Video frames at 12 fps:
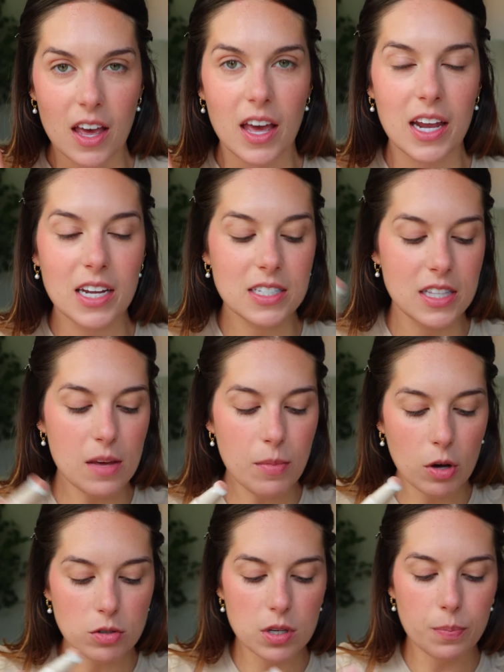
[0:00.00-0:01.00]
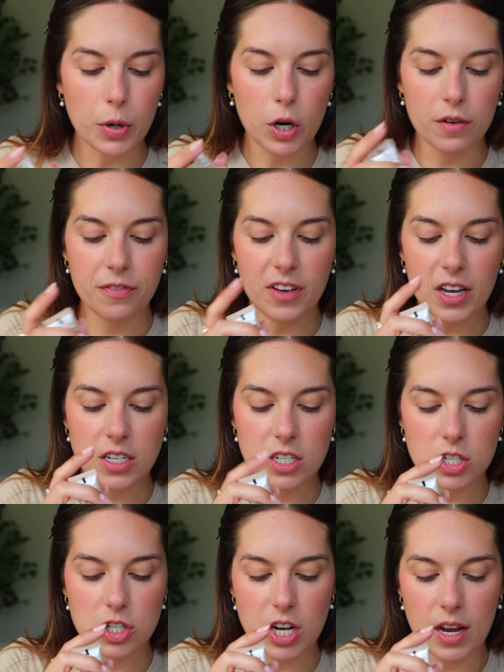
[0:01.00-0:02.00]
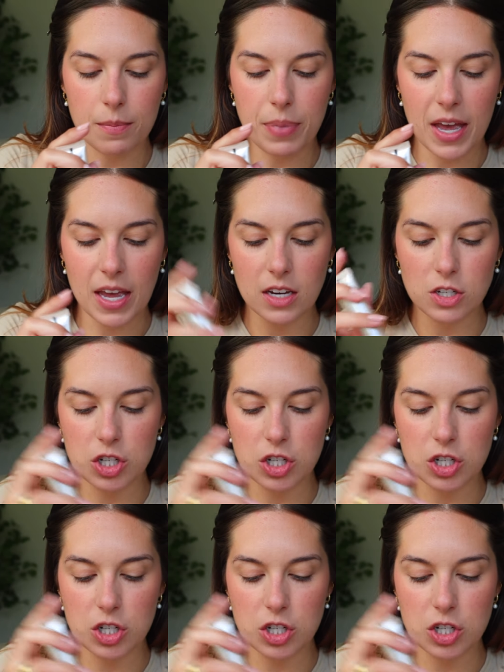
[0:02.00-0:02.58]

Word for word: It is the most perfect champagne